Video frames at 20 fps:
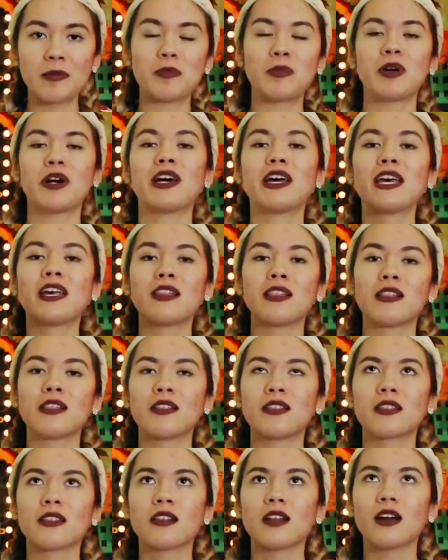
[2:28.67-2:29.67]
But
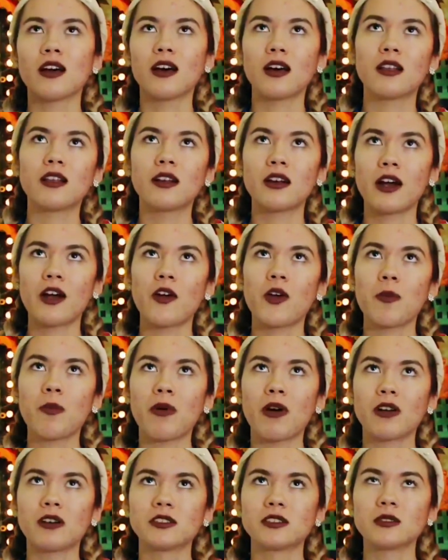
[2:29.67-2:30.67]
in the other Harry
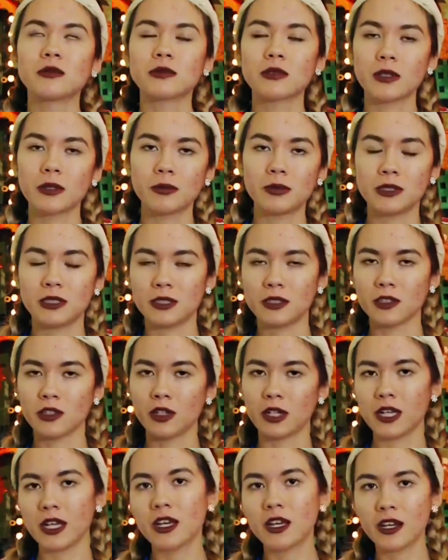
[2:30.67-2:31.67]
Potter subscription,
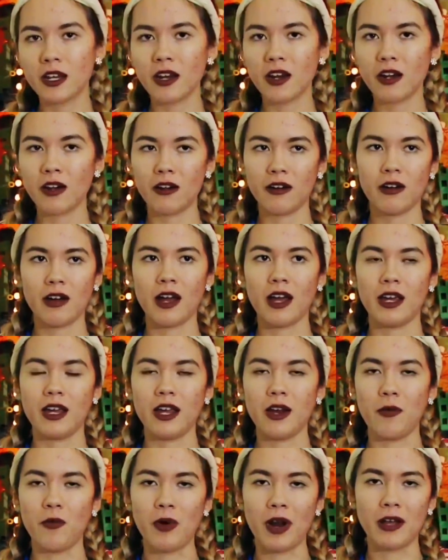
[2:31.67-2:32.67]
Geek Gear, I
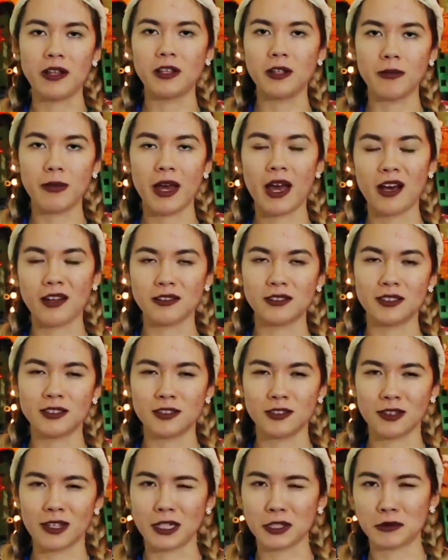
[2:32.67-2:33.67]
get random houses,
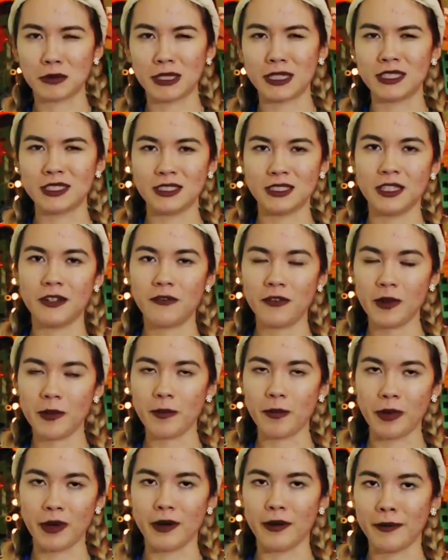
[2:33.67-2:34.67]
so that's why it's
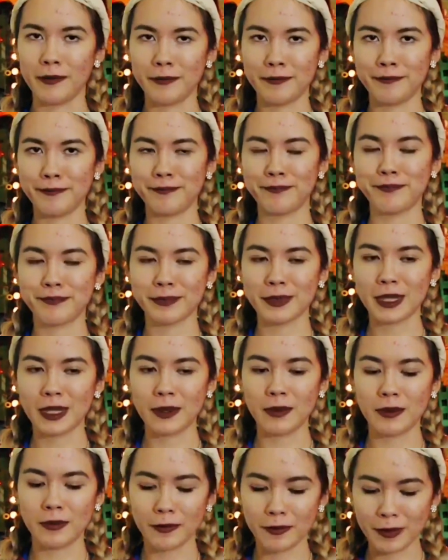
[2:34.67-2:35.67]
different, but
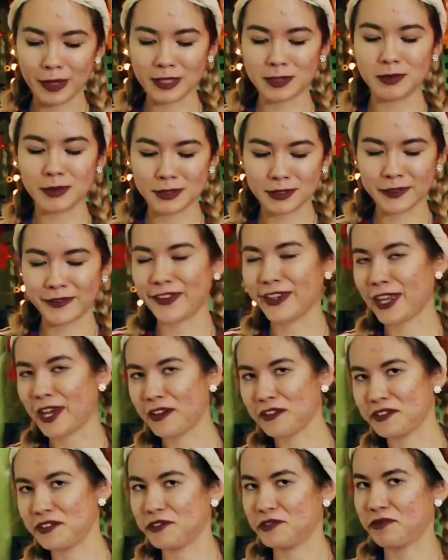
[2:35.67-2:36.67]
my specific
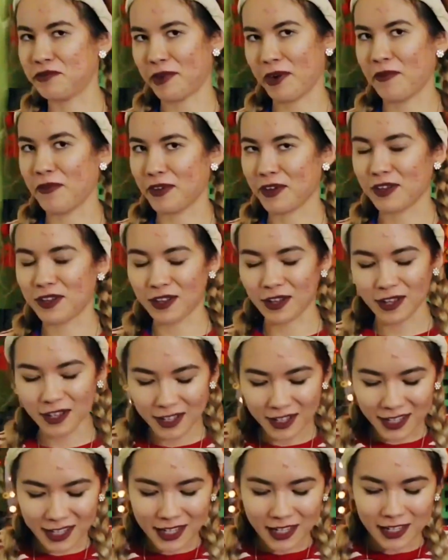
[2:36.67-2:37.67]
house is Ravenclaw.
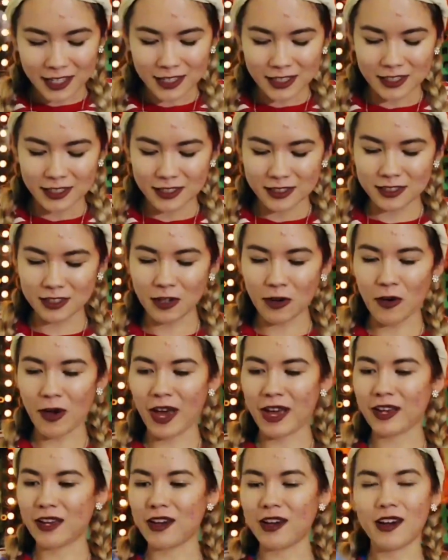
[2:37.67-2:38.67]
So
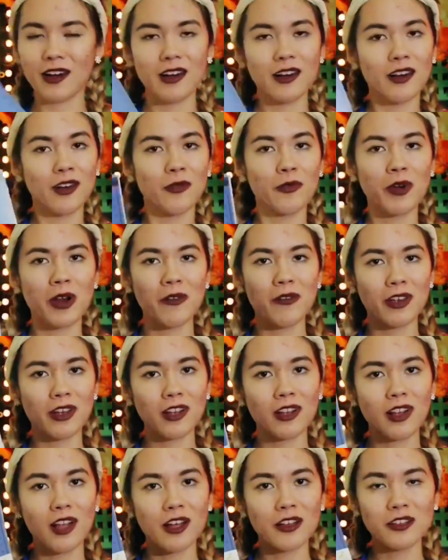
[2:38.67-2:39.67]
I got a
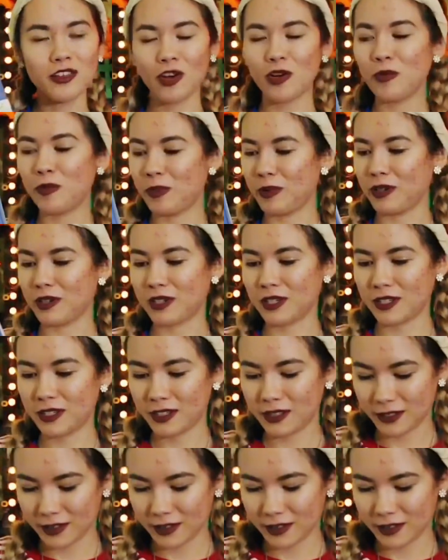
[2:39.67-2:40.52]
Ravenclaw notebook.